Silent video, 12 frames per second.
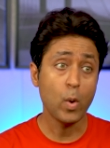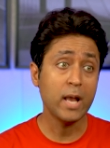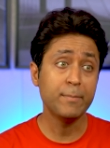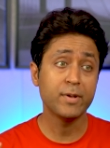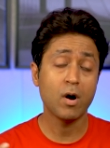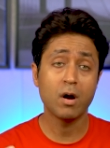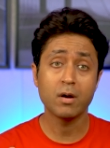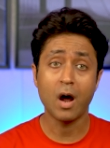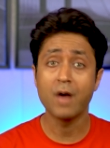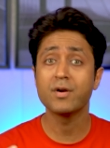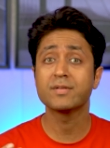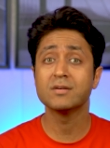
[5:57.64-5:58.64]
well beyond
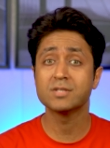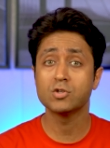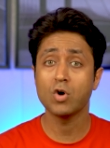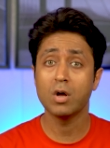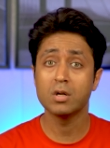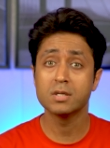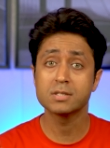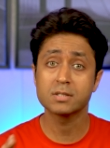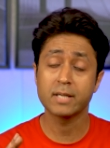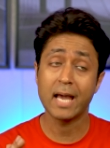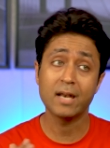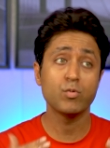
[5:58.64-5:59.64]

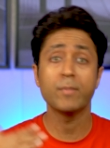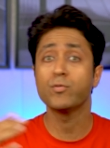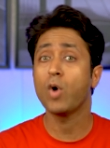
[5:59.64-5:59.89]
$100,000, can be